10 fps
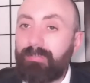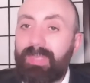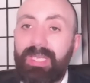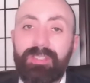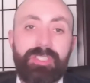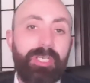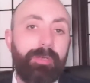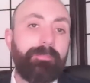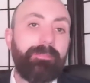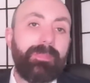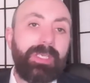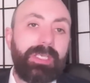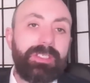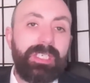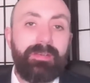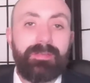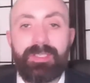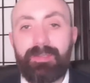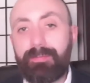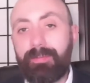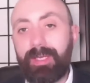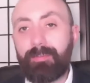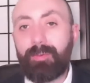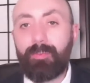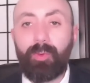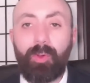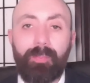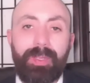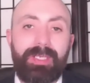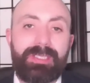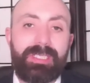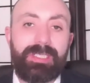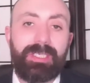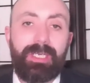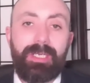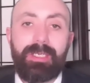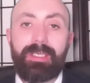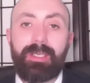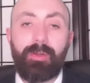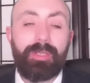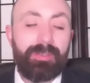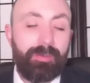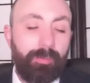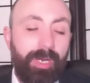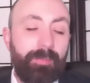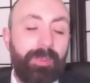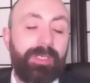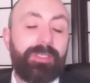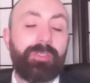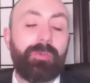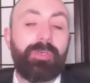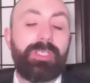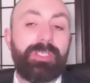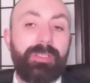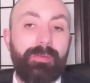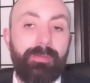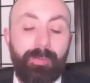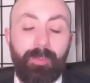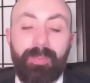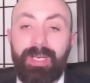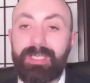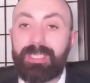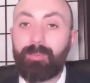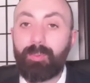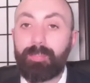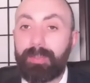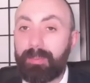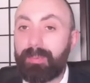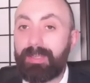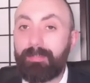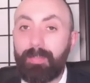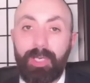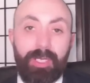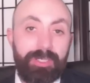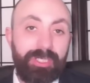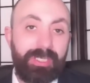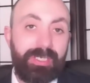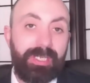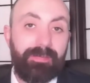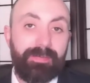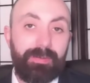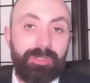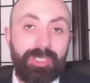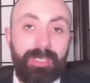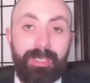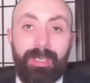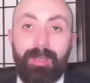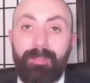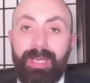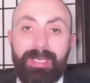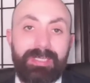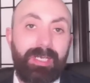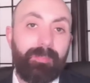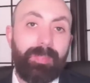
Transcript: And so the Conservative and Reform parties, or the right wing of the Tories and the Reform Party, will probably merge in the near future, backed up